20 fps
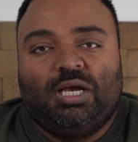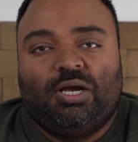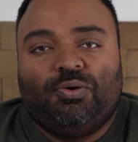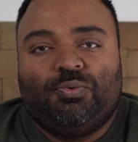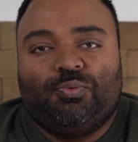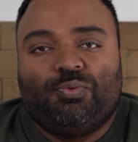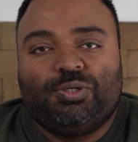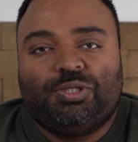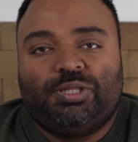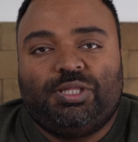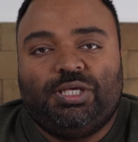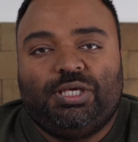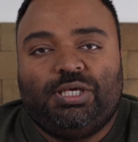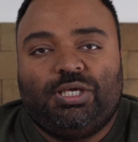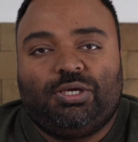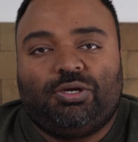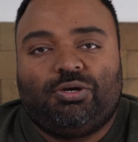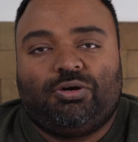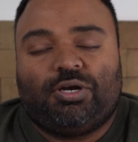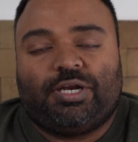with
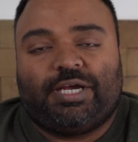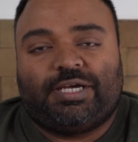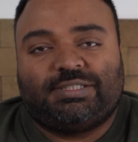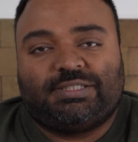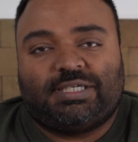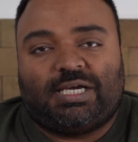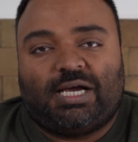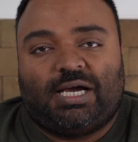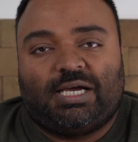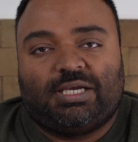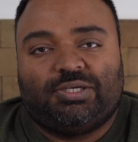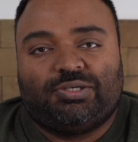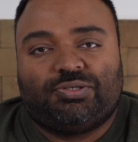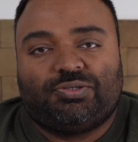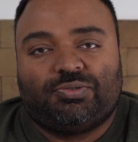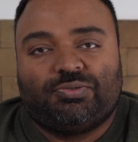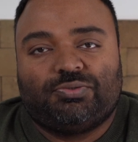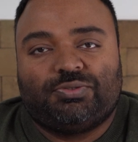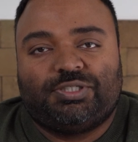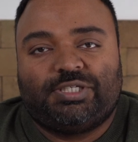the correct
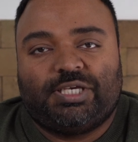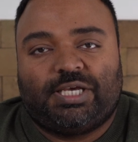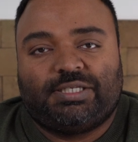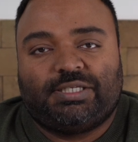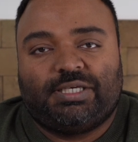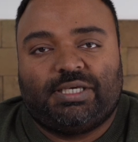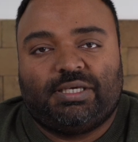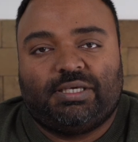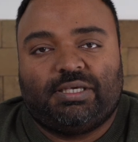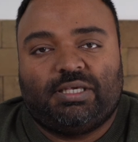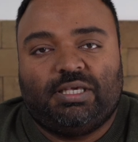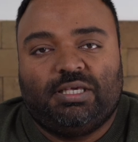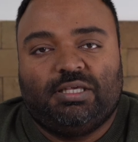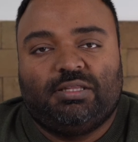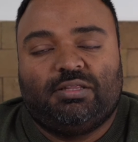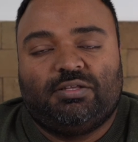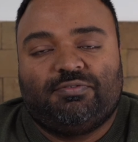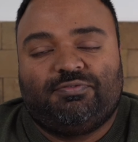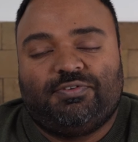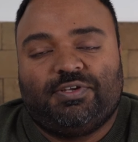ISO setting
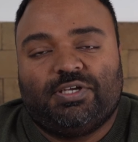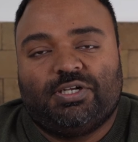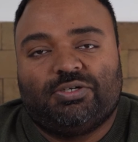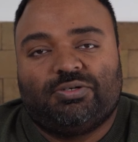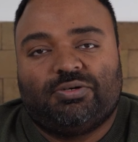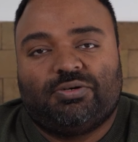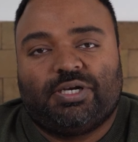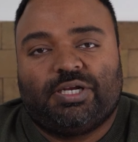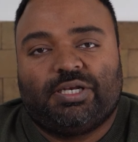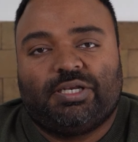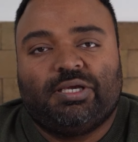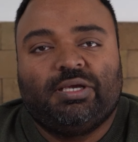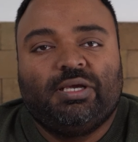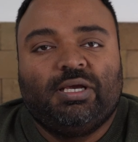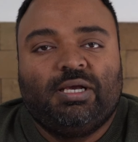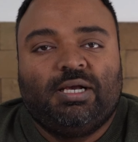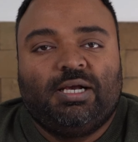in the field already.